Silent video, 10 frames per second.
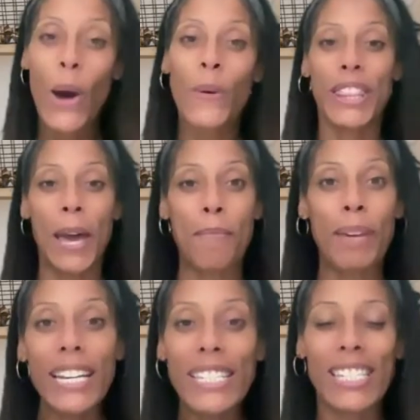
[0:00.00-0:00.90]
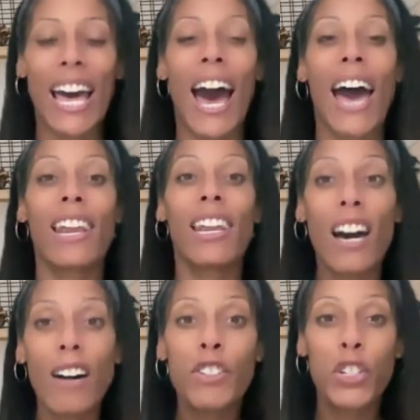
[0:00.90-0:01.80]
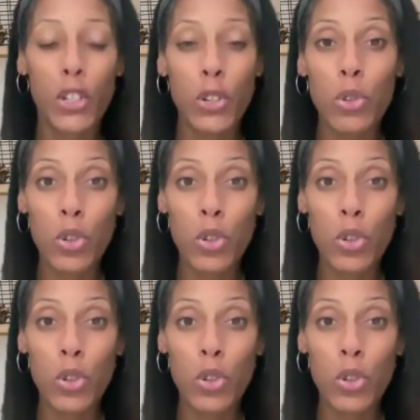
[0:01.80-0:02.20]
What that means is that I love to use